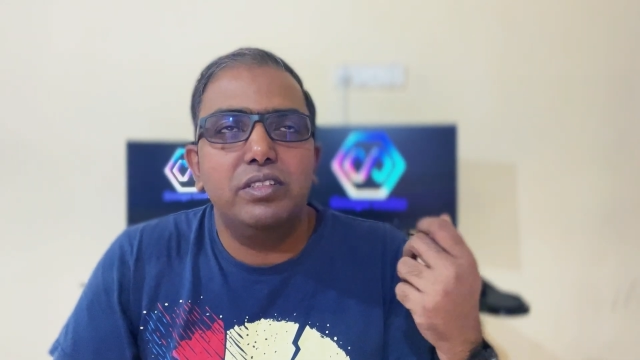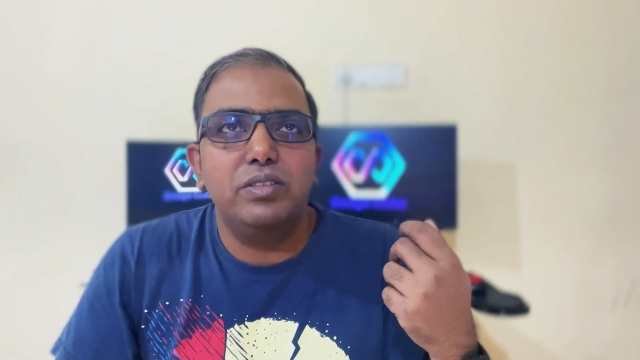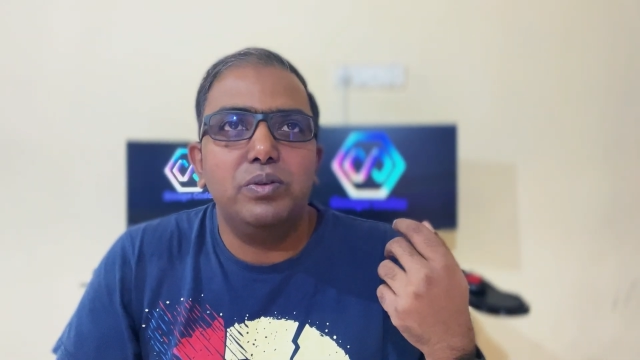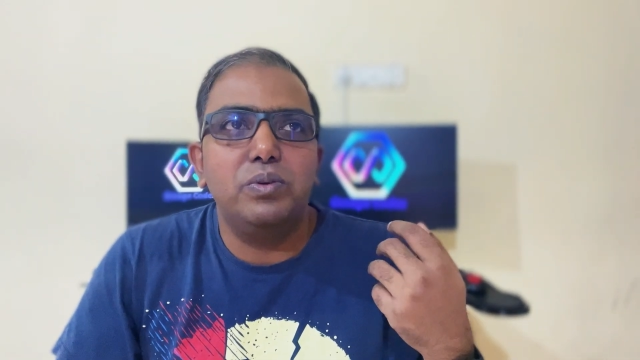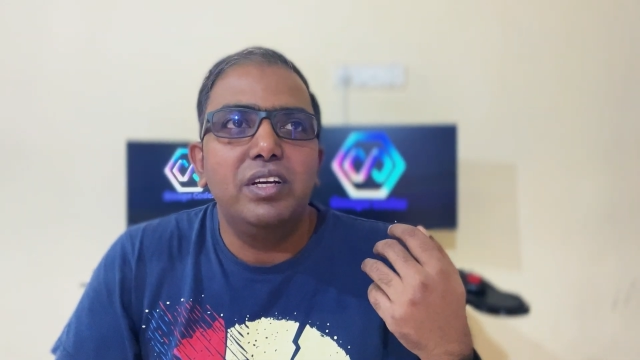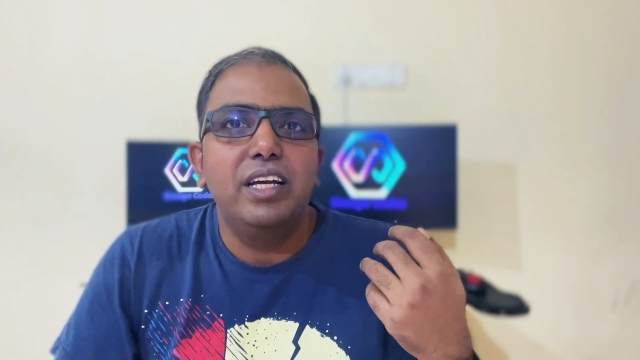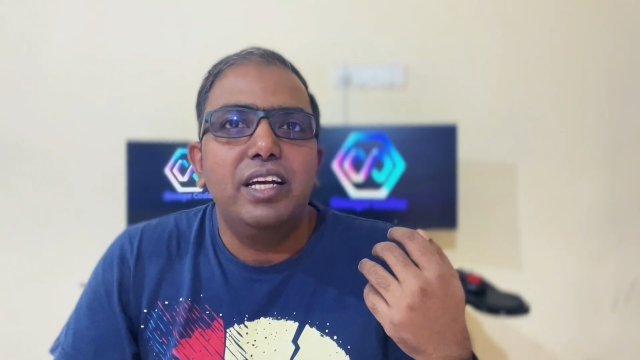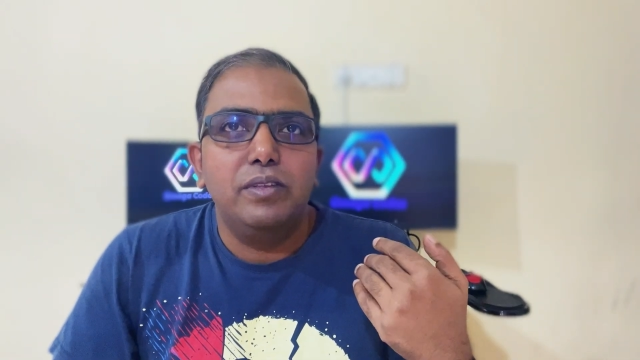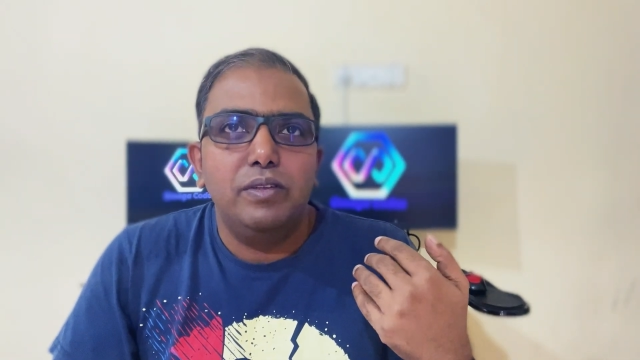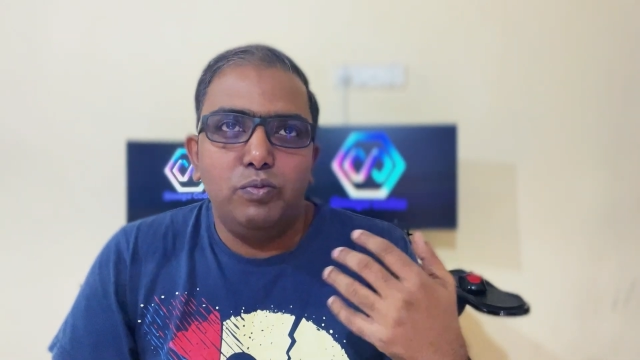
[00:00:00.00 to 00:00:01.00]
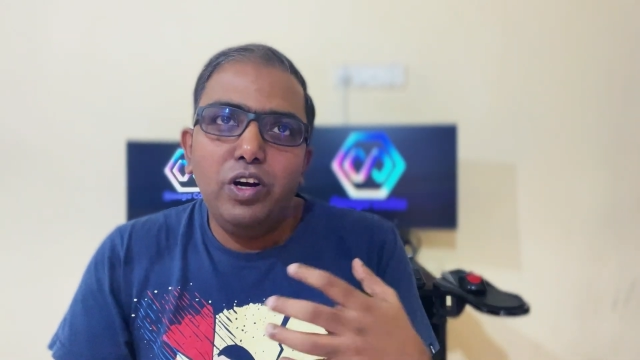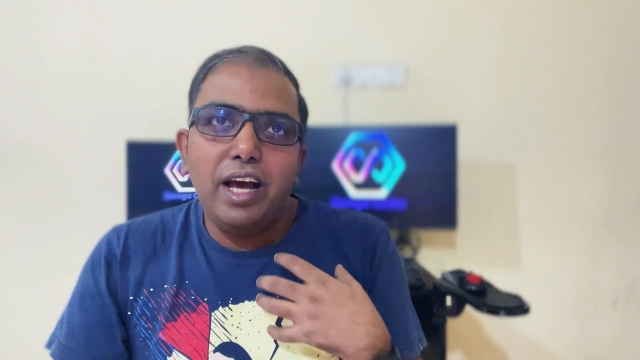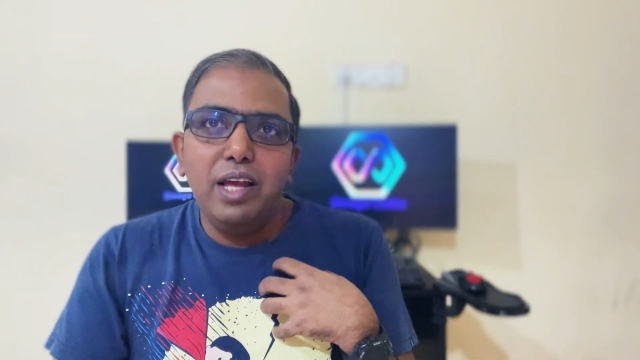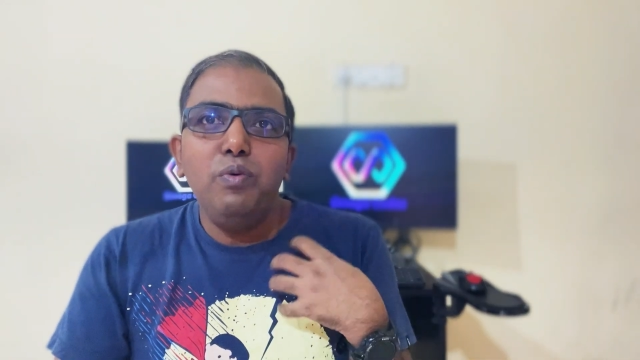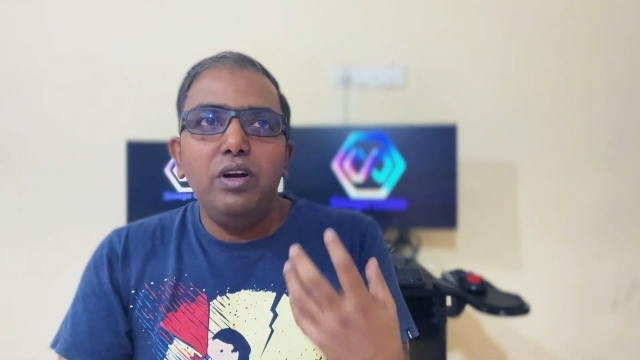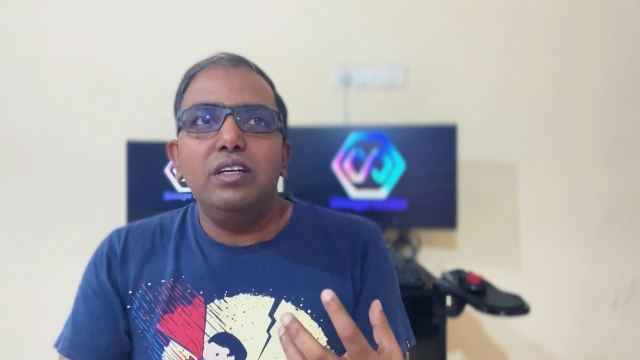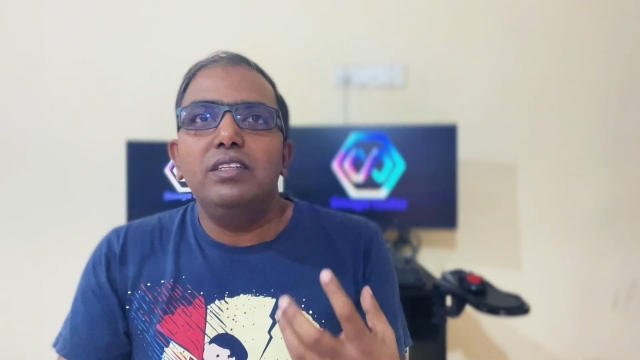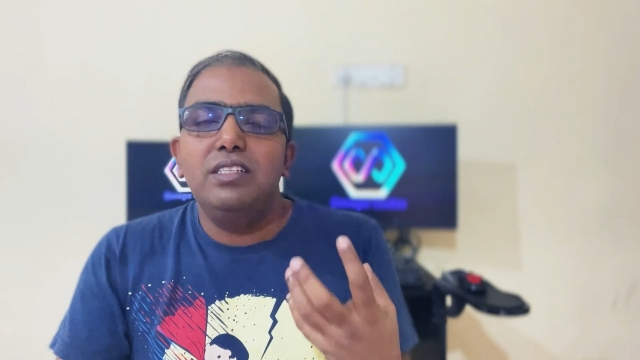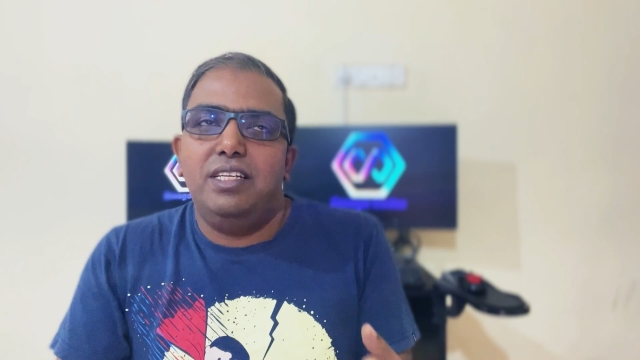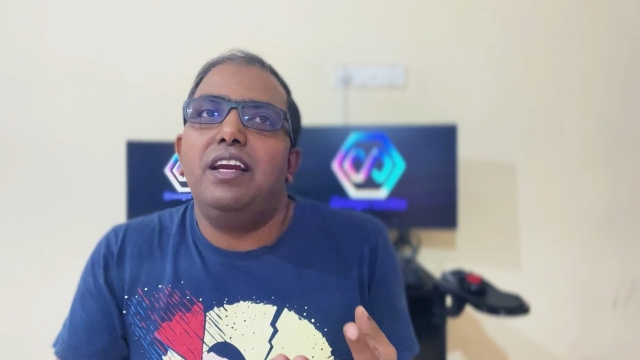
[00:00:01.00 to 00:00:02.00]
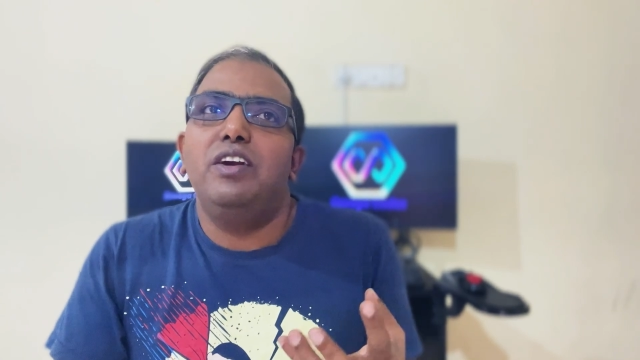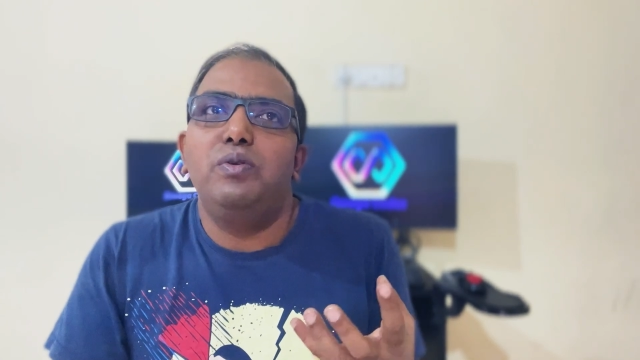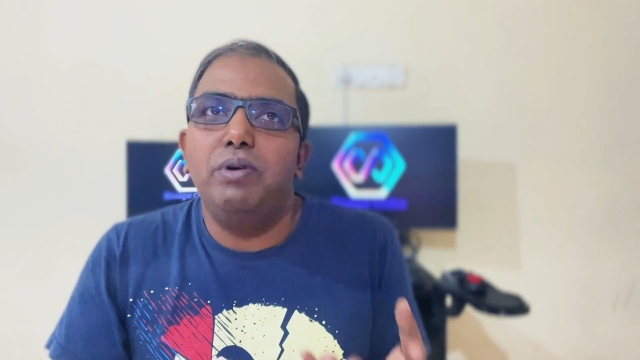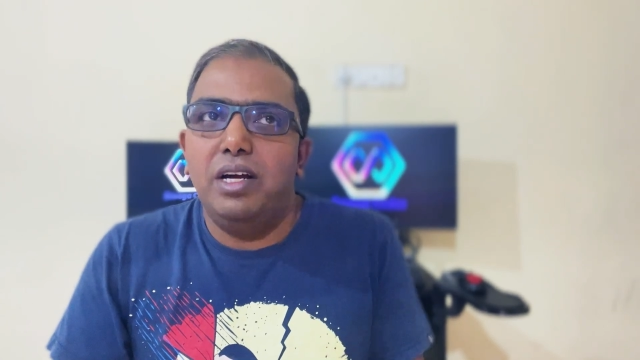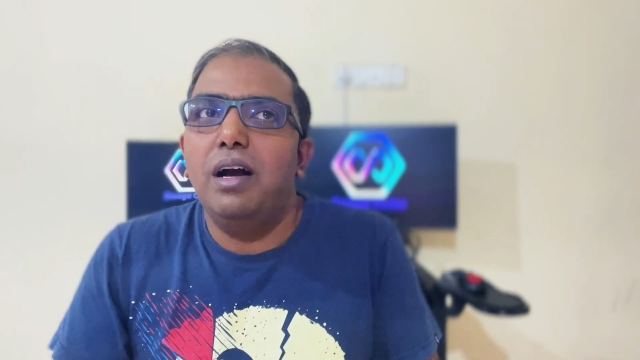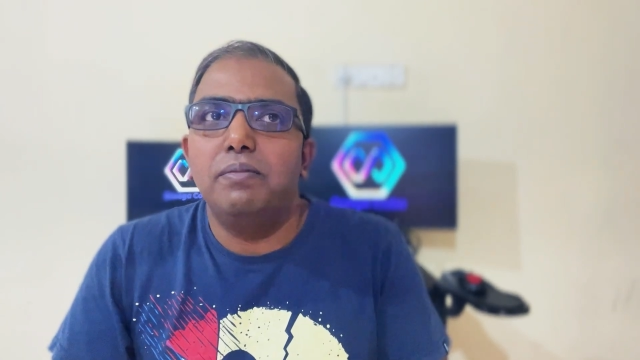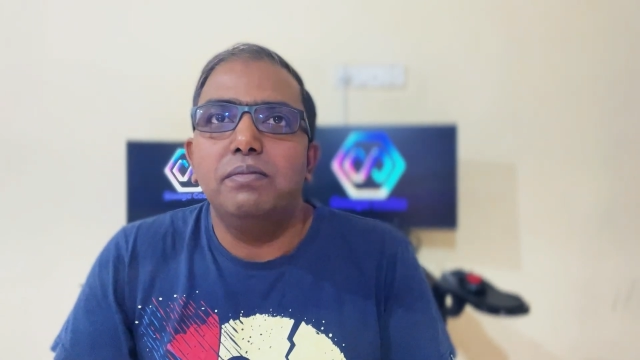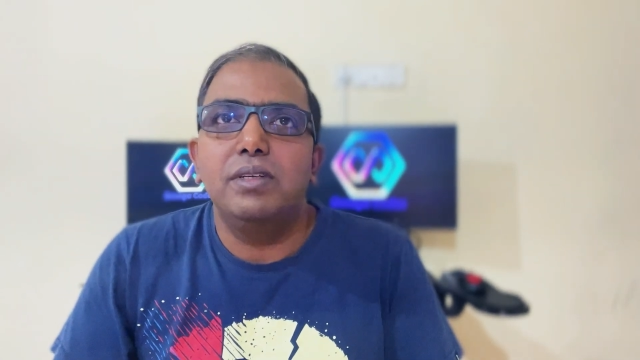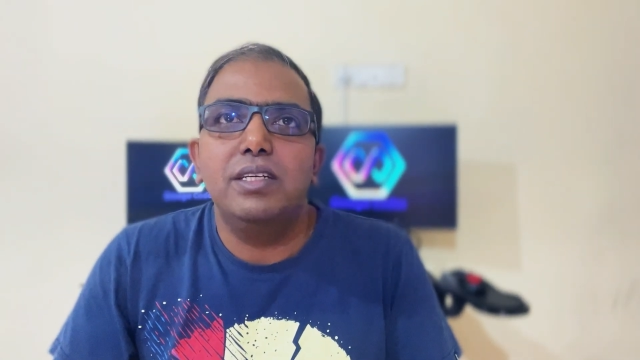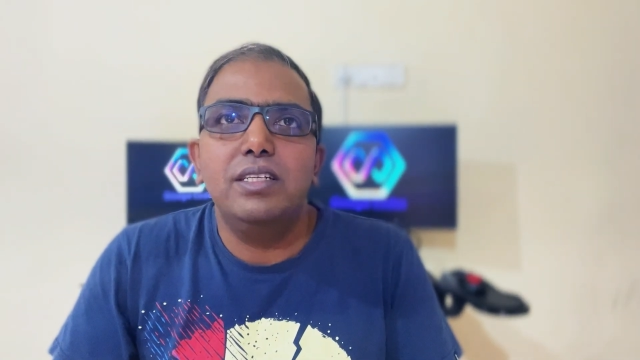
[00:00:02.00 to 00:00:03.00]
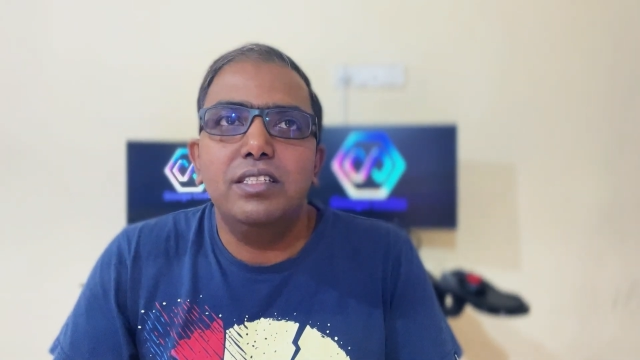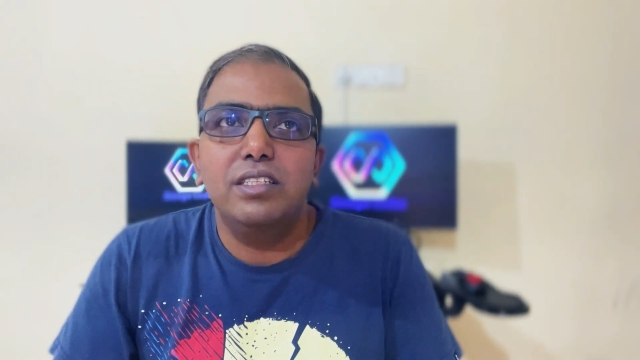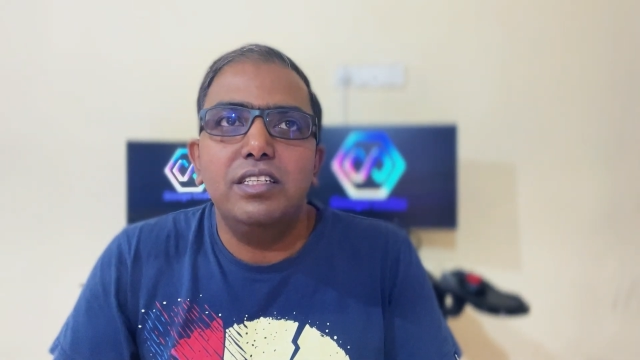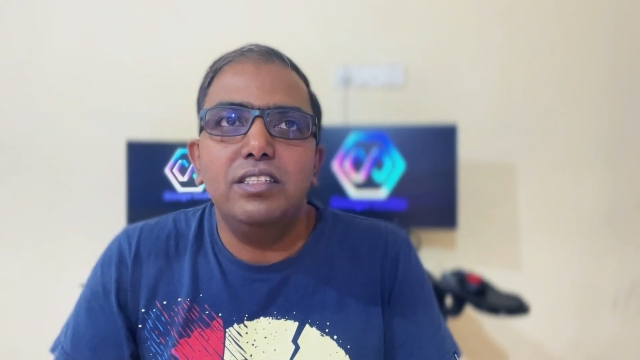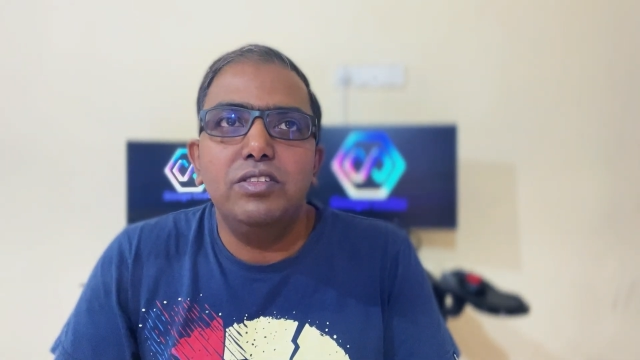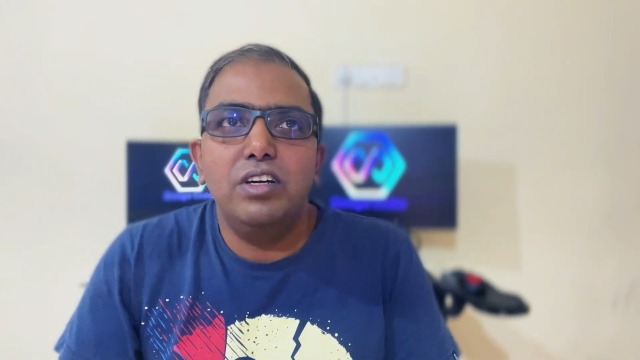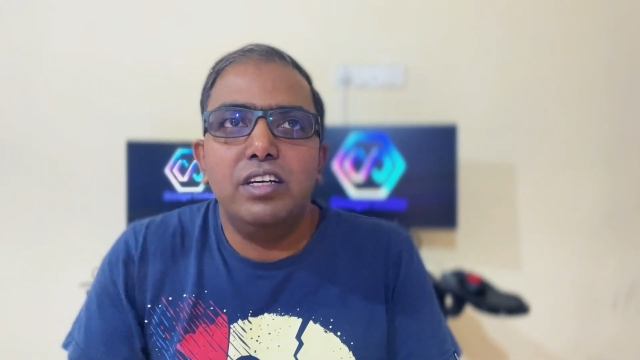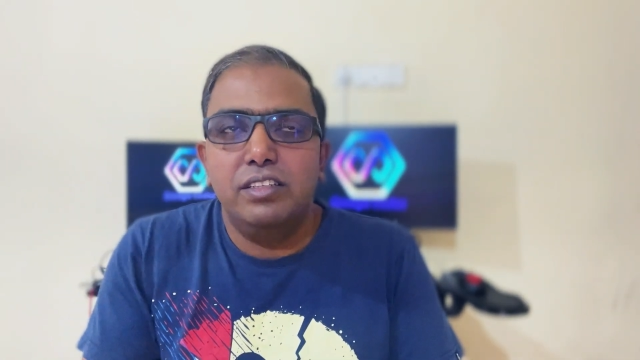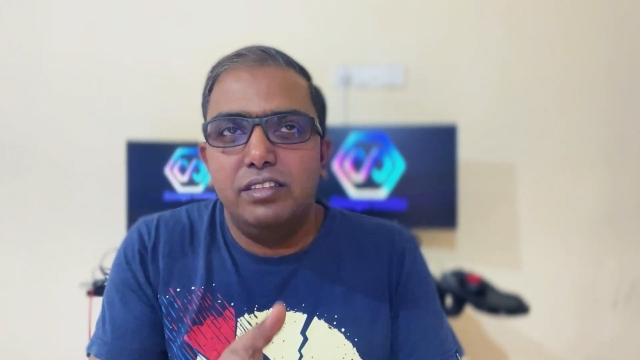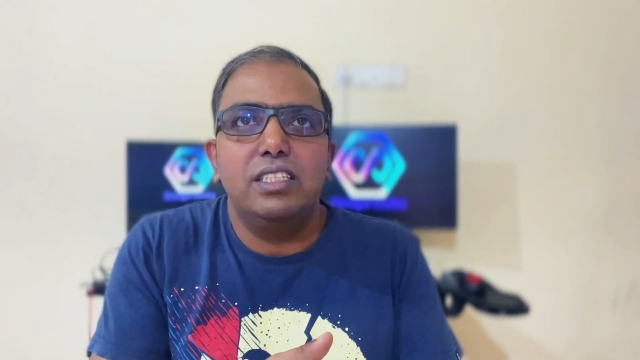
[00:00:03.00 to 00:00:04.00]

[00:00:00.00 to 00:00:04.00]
So what I wanted this channel to become is your